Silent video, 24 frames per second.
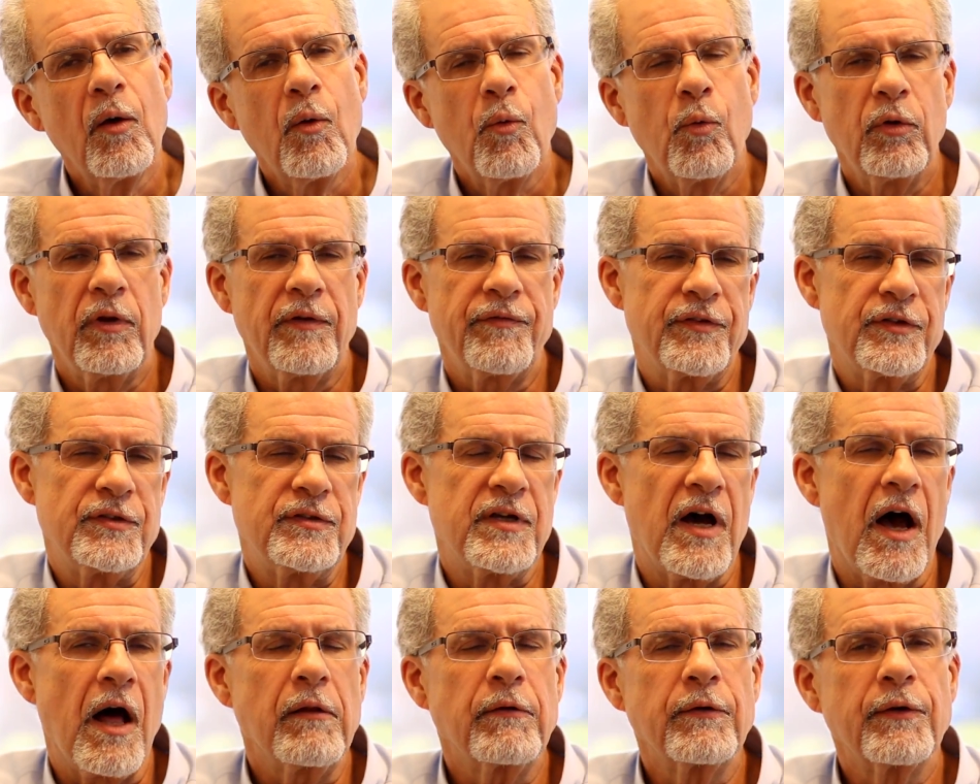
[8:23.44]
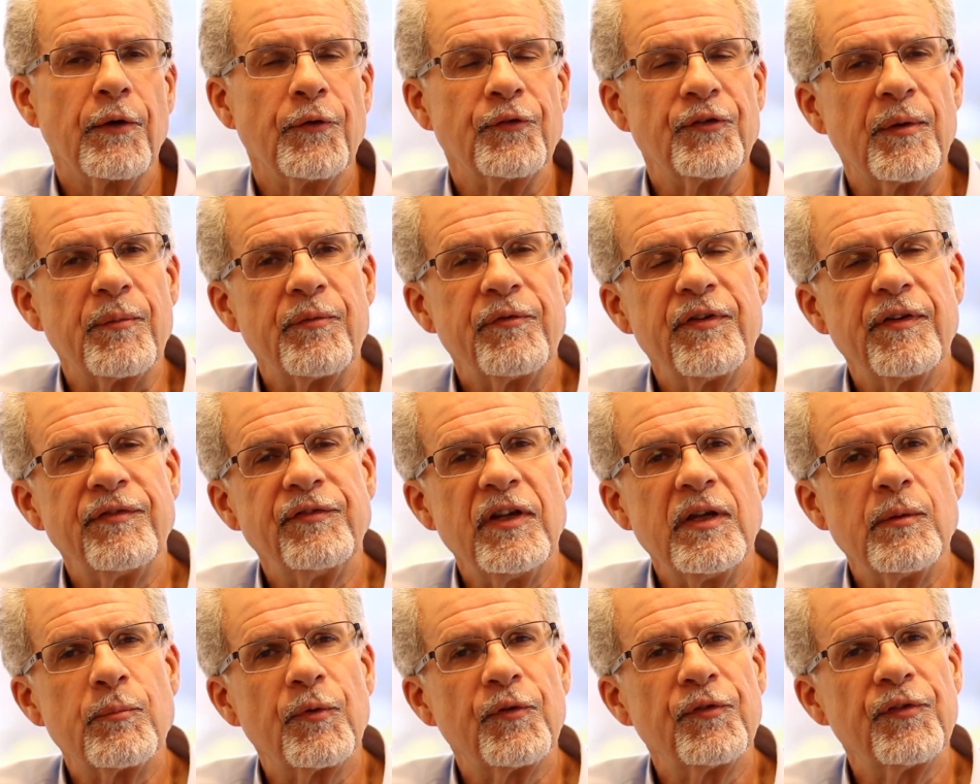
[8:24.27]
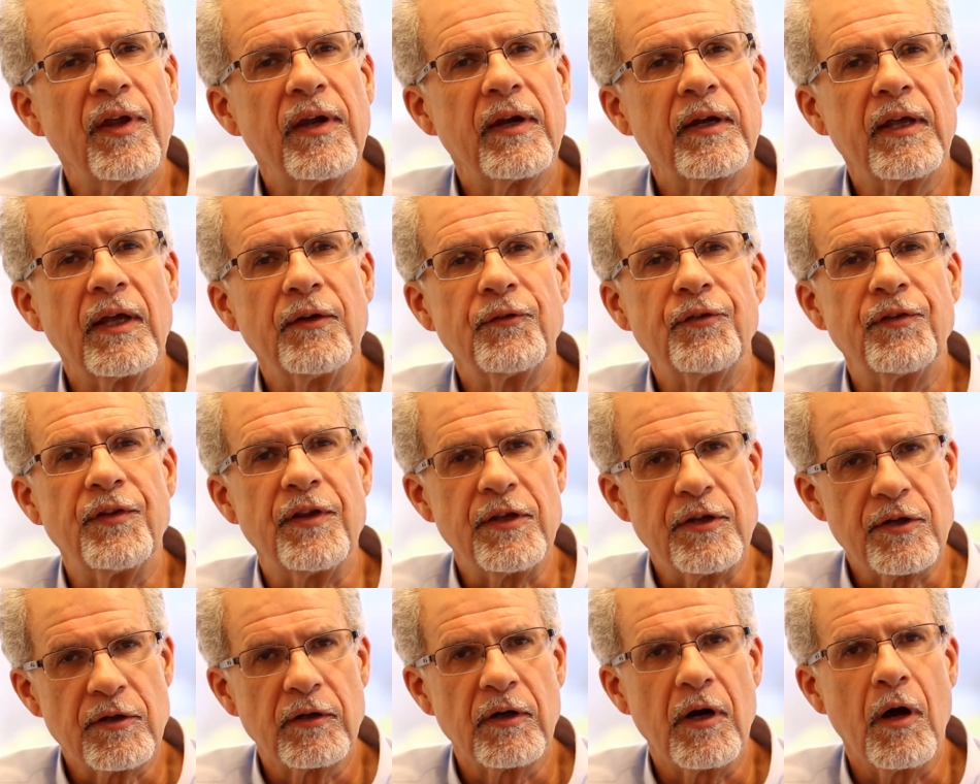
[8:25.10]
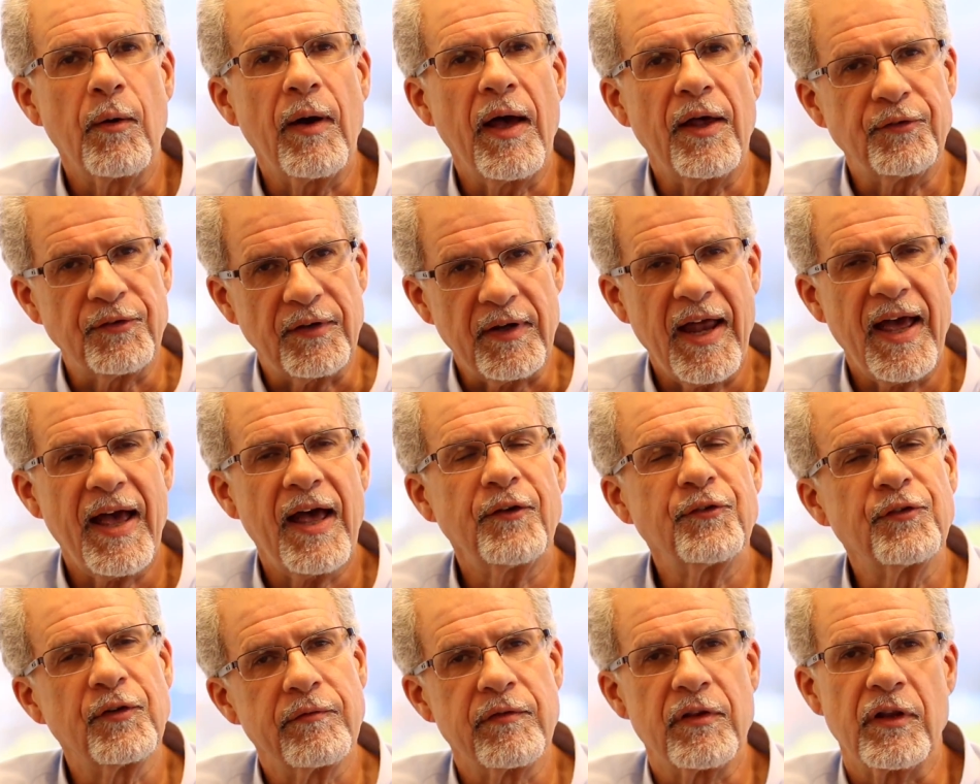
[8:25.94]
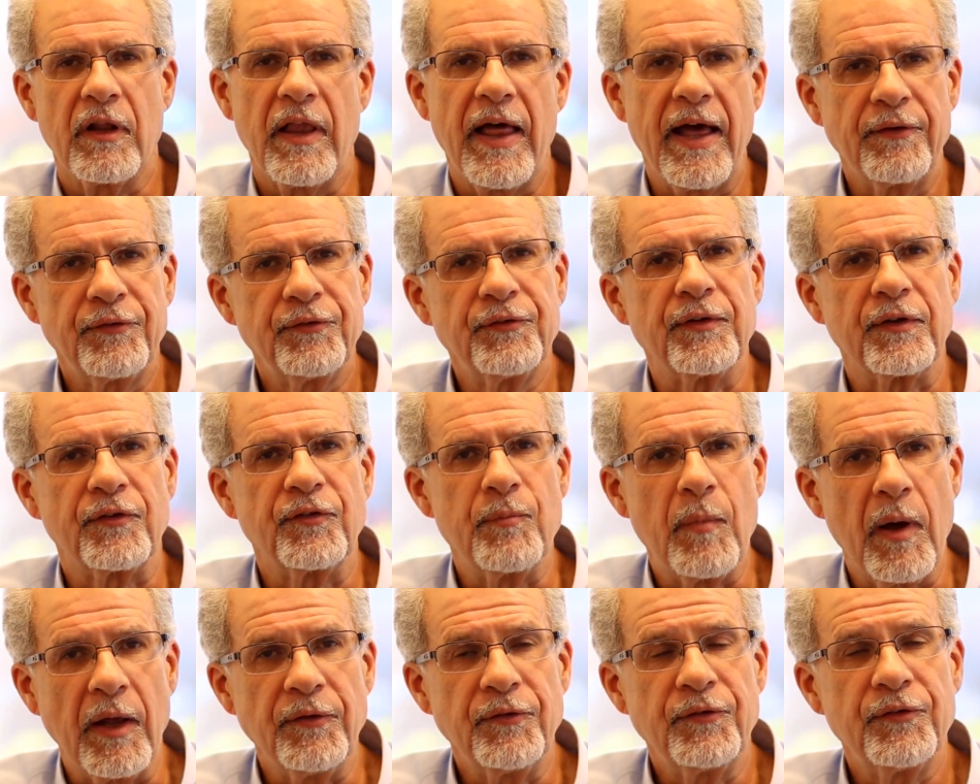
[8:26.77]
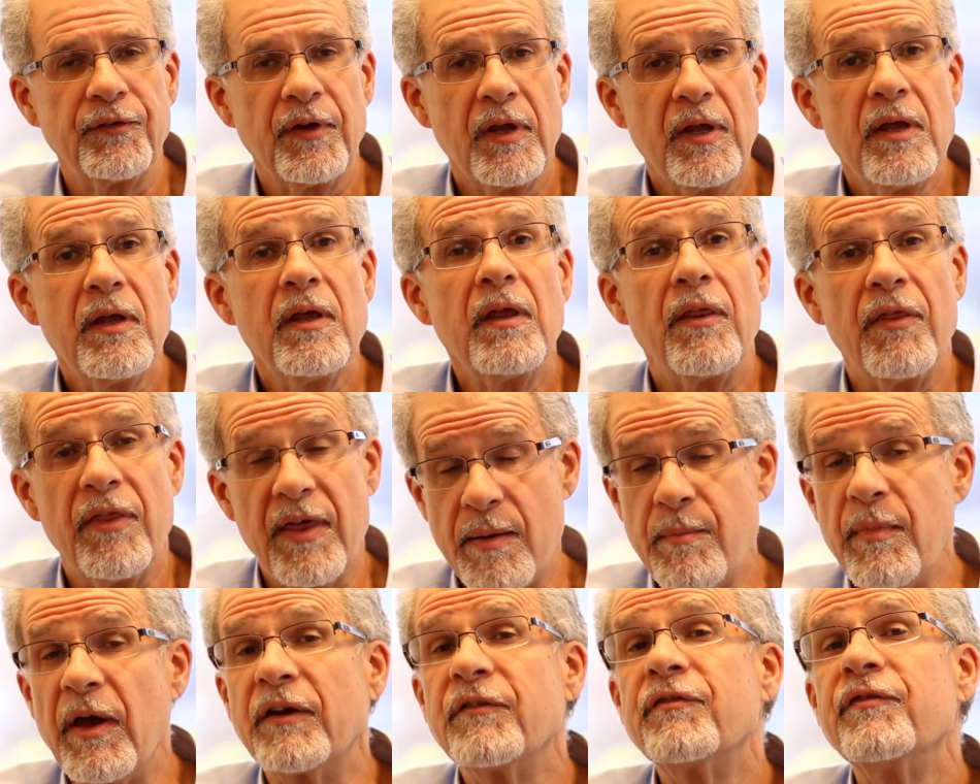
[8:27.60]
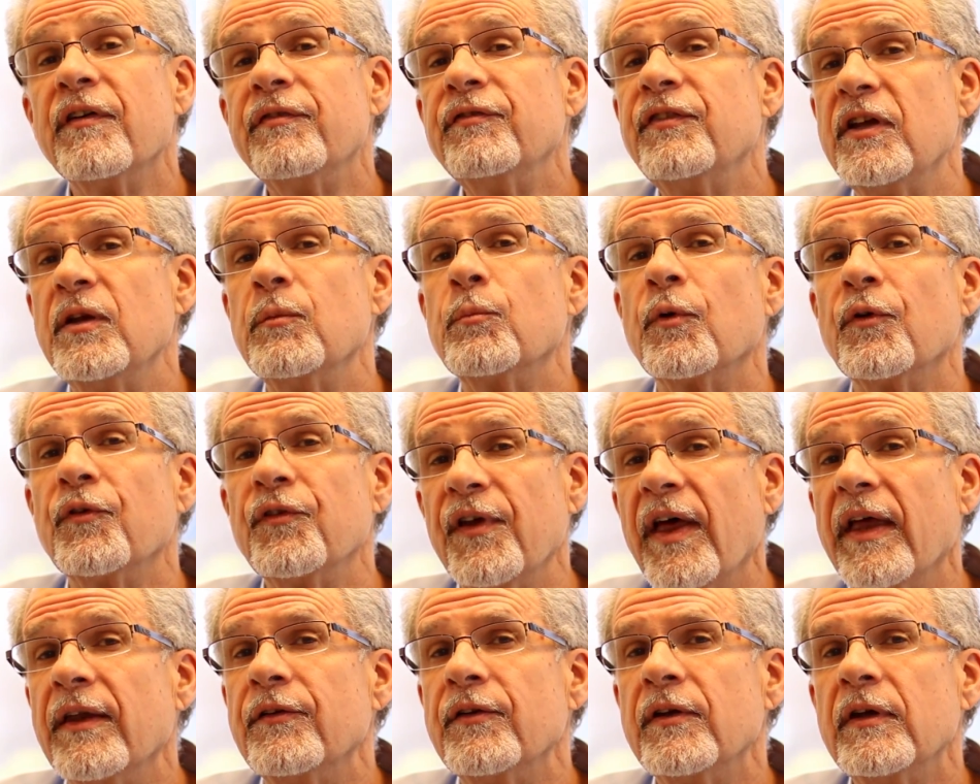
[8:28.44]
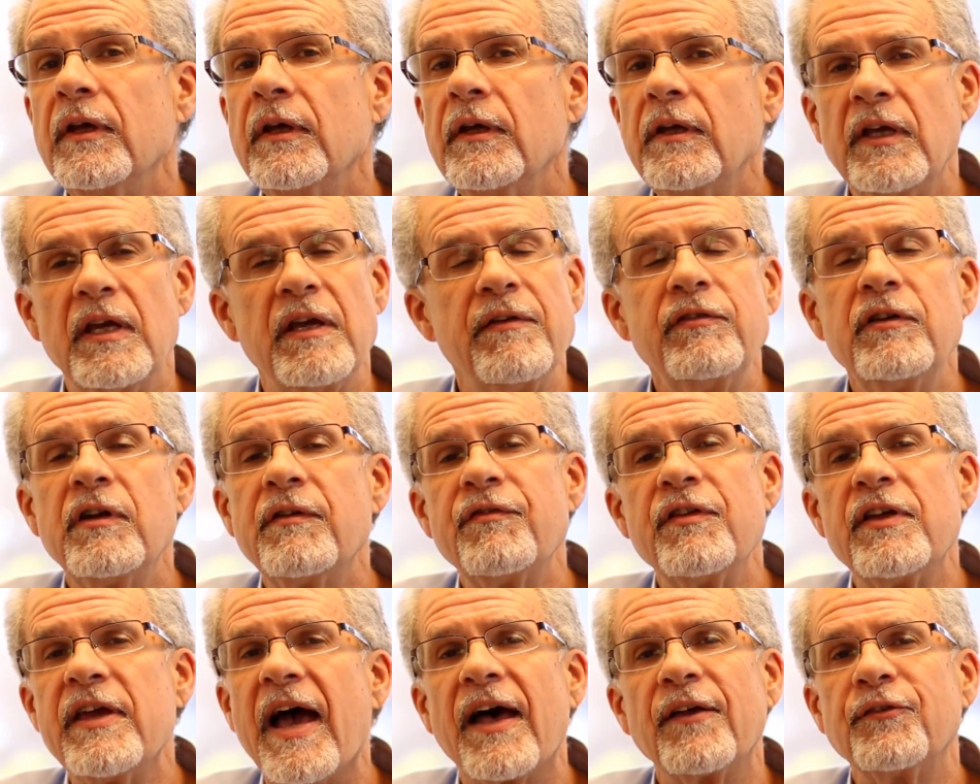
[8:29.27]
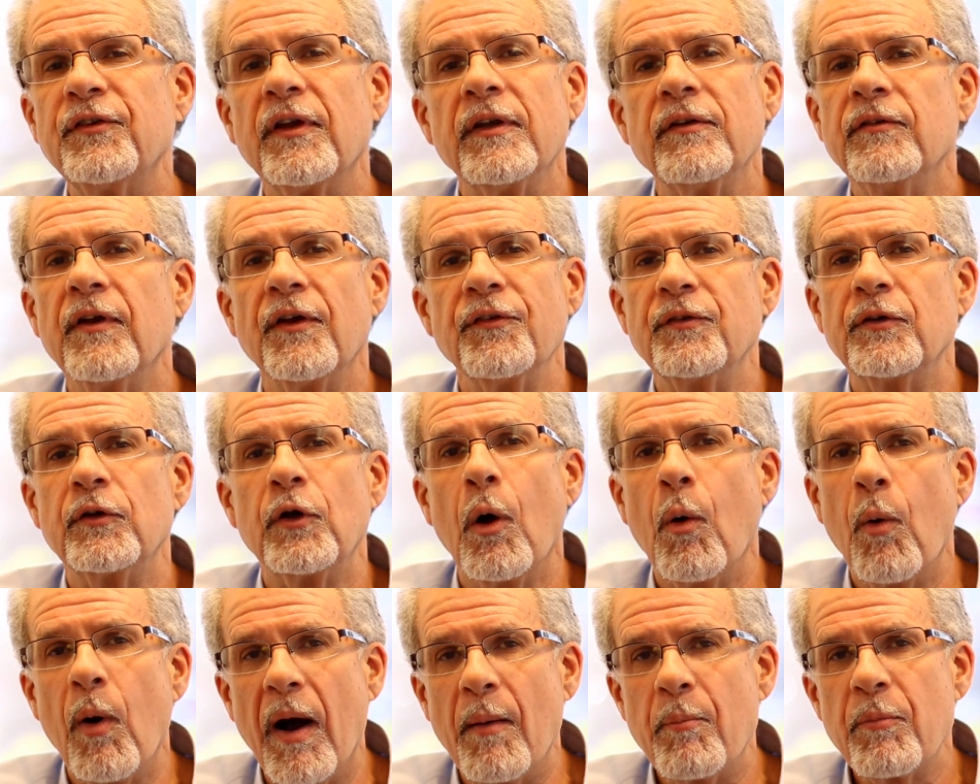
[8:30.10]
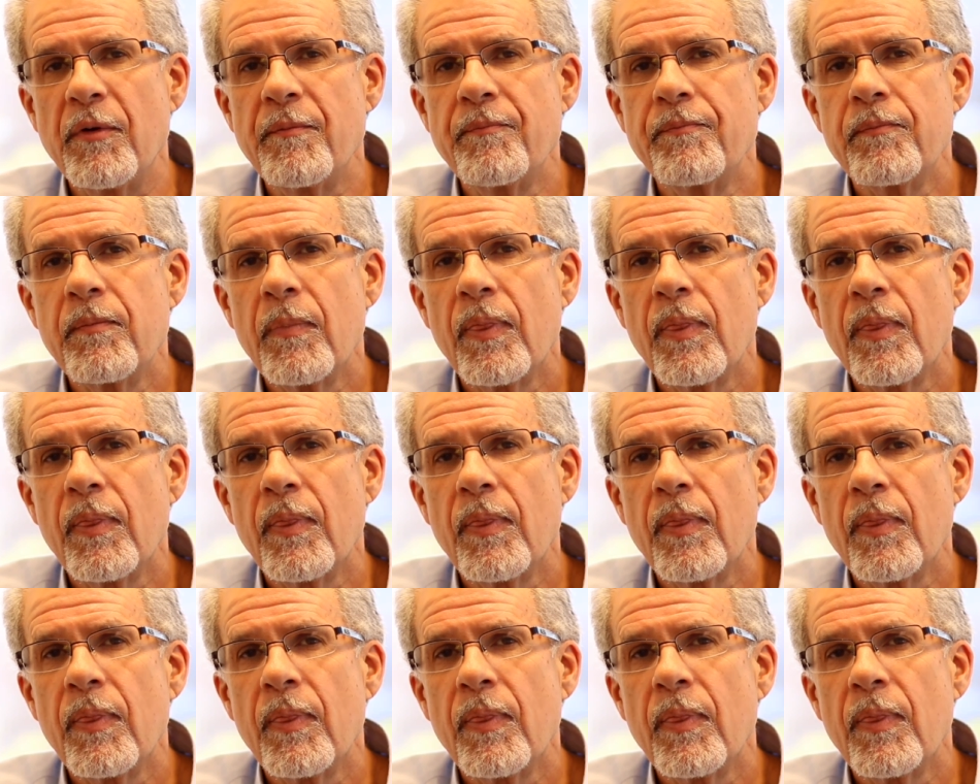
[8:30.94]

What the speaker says: Well, if the dollar goes up 15% against the euro, as it has over the last 6 months, they make 15%, even if the asset doesn't go up.